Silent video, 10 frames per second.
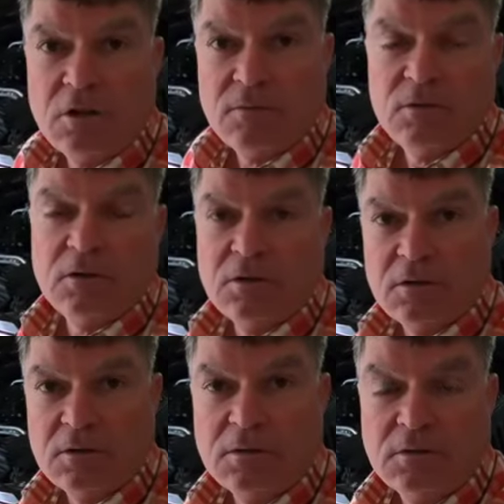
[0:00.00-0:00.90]
of
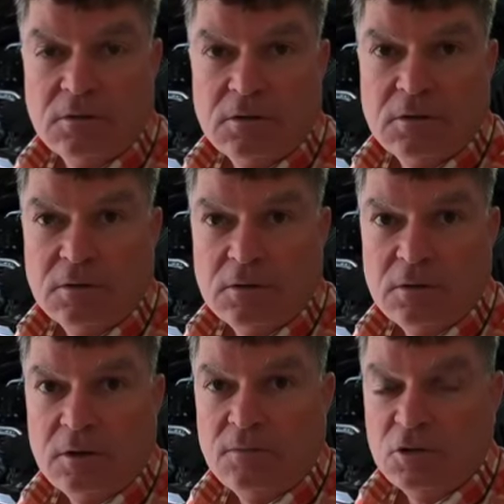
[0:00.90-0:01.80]

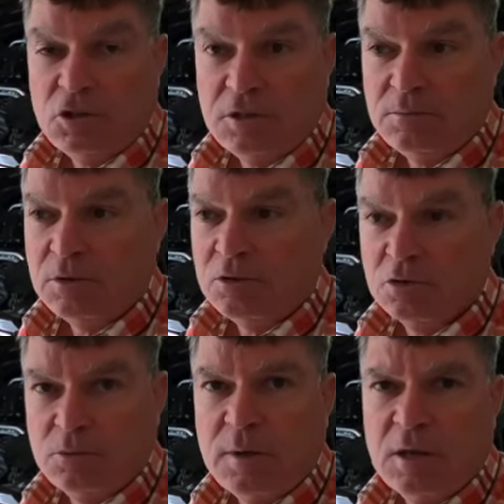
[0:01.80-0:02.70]
the Jeep, and you'll
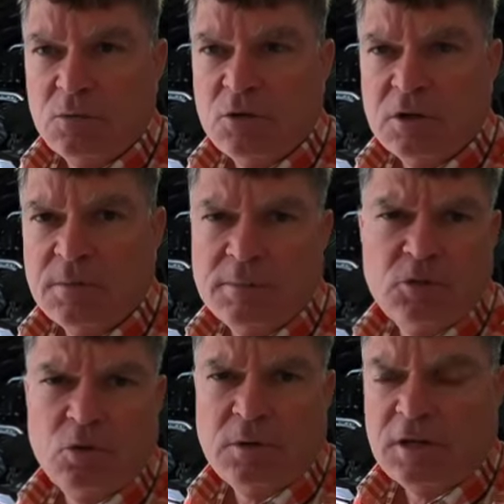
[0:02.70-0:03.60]
smell it when you come up
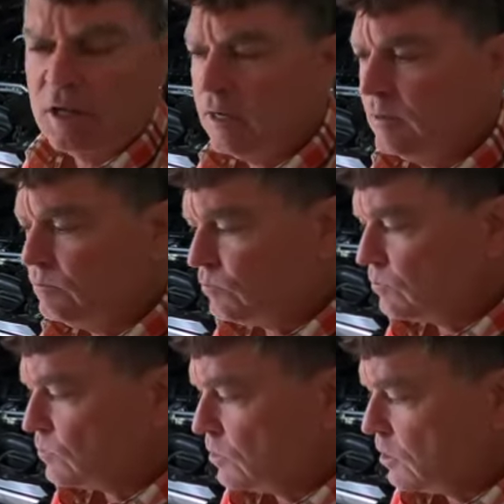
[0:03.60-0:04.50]
to a red light.
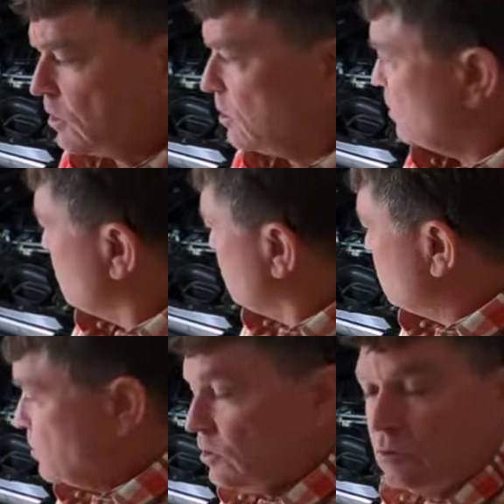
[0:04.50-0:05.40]

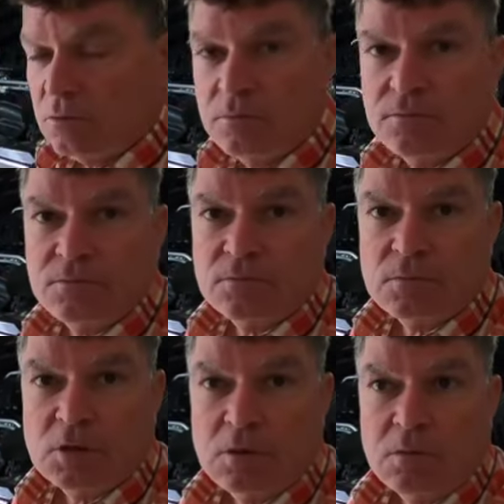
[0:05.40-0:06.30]
So
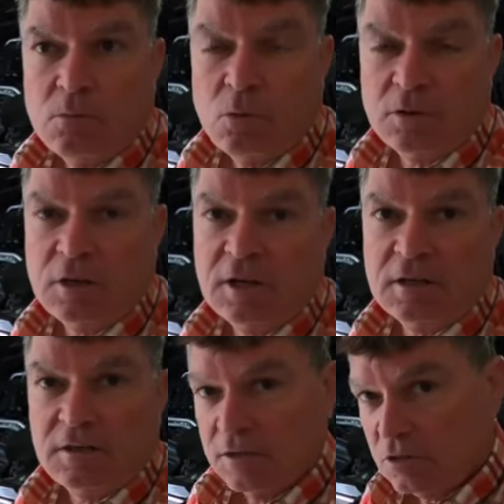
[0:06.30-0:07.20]
more than
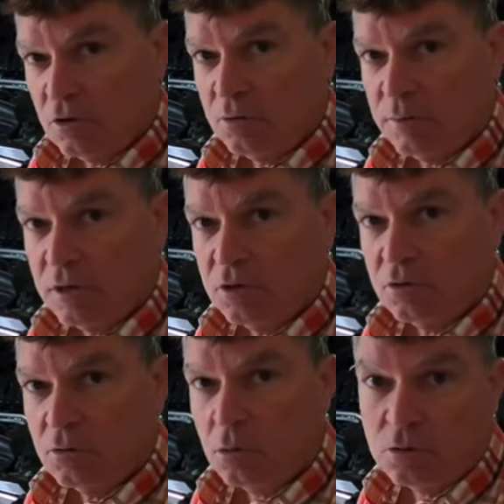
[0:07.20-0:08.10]
likely that's going to be
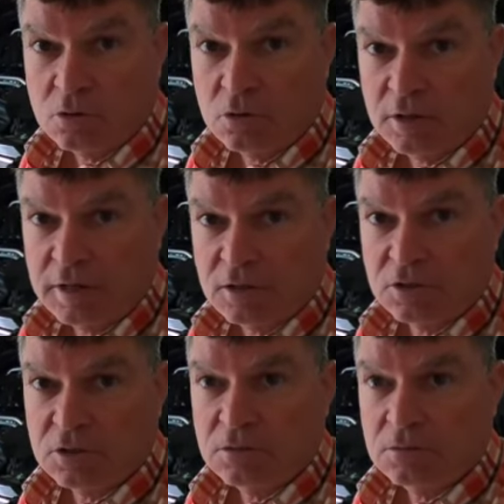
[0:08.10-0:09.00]
your oil cooler
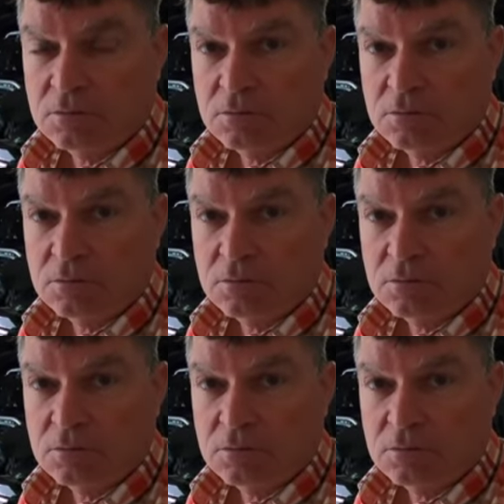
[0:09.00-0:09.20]
housing.